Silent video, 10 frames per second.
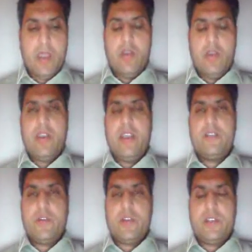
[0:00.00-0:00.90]
As
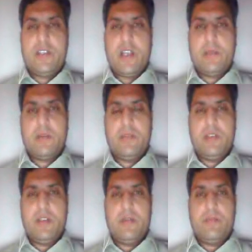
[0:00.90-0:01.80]
for the types of
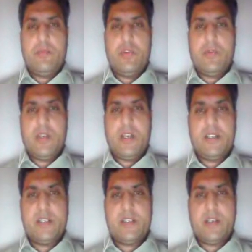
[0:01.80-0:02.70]
the
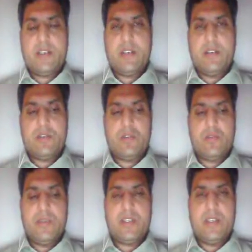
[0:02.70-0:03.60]
poliomyelitis concerned, so
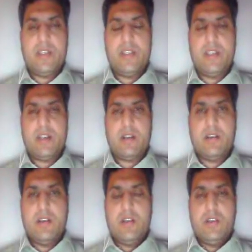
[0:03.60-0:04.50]
basically there are
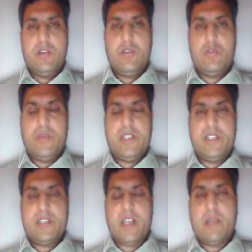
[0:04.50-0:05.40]
two
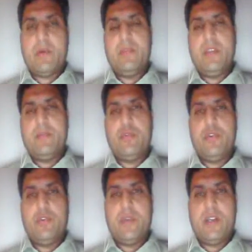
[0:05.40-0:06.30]
basic type of the
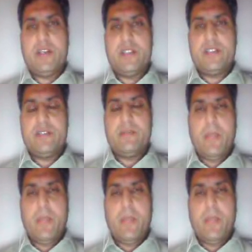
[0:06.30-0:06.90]
poliomyelitis.